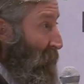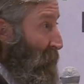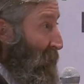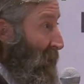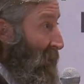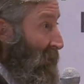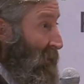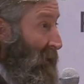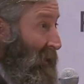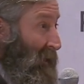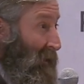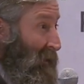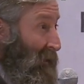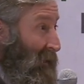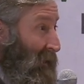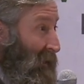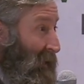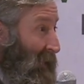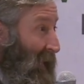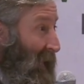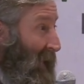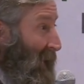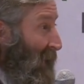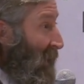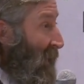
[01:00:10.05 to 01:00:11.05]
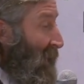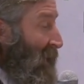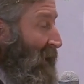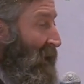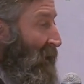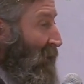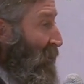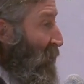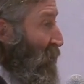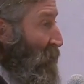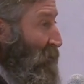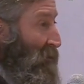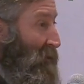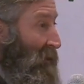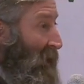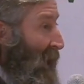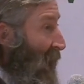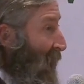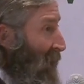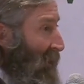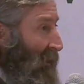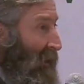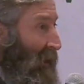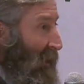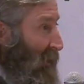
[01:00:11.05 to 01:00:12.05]
But at the end of the day, there's
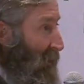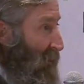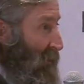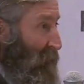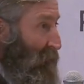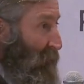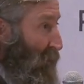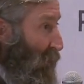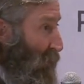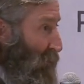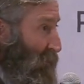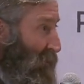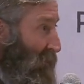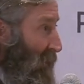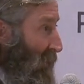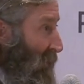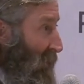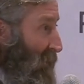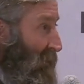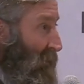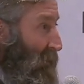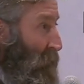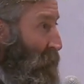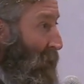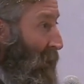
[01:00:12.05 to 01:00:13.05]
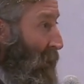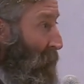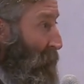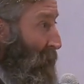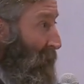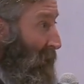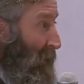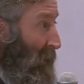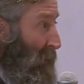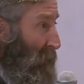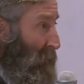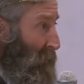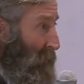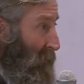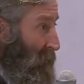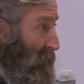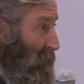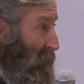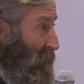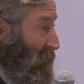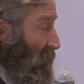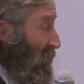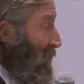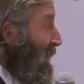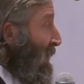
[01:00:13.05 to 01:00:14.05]
not a lot of diversity in these
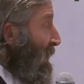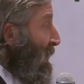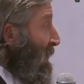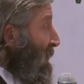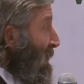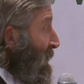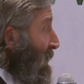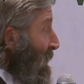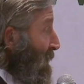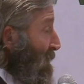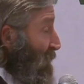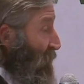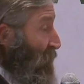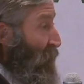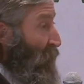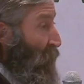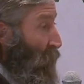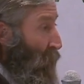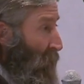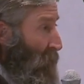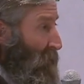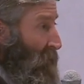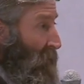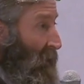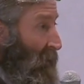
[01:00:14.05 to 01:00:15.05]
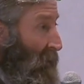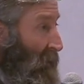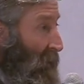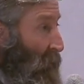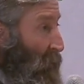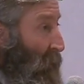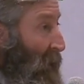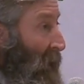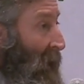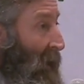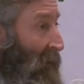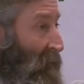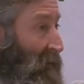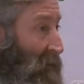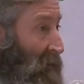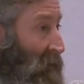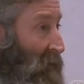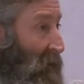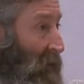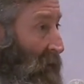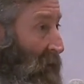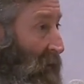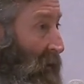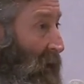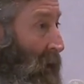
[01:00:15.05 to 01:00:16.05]
populations. Fortunately, we haven't
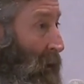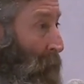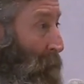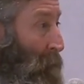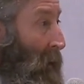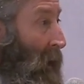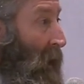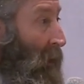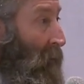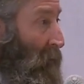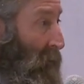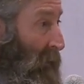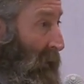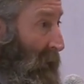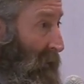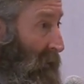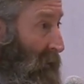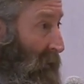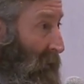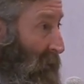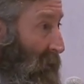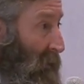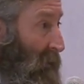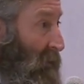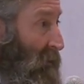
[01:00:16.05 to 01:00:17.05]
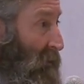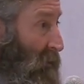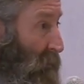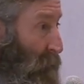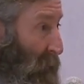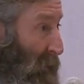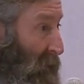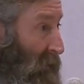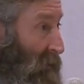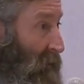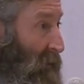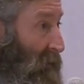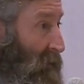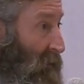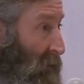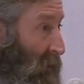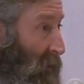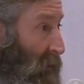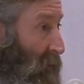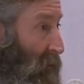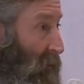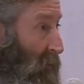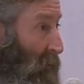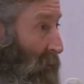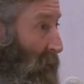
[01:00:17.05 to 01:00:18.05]
seen a lot of bottlenecking in the species that
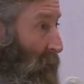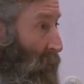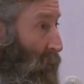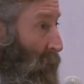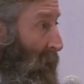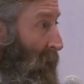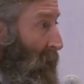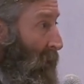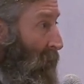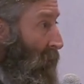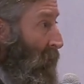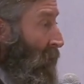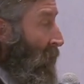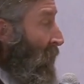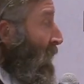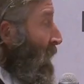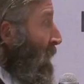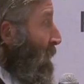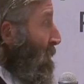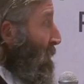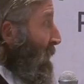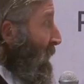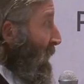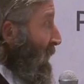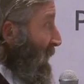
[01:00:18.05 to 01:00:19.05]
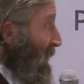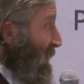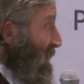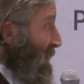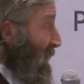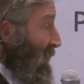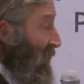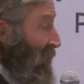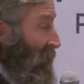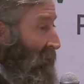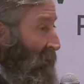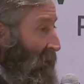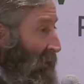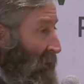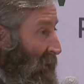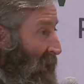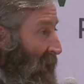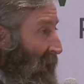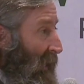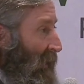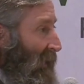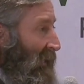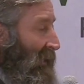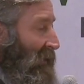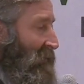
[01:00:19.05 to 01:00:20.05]
are doing well. But at the end of the
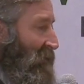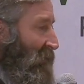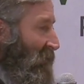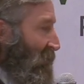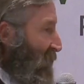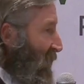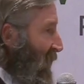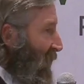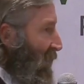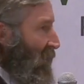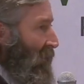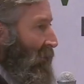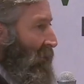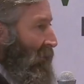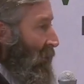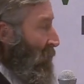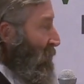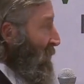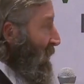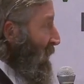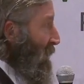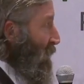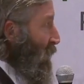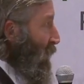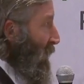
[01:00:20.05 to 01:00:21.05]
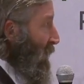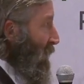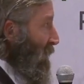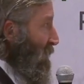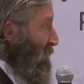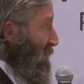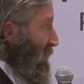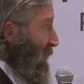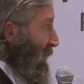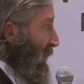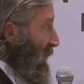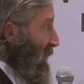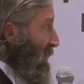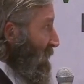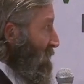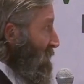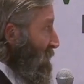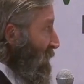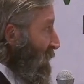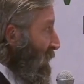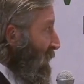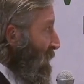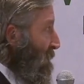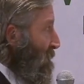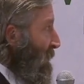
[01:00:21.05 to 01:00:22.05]
day, it's very limited what our genetics
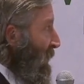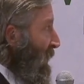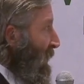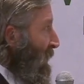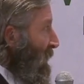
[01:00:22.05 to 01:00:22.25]
are.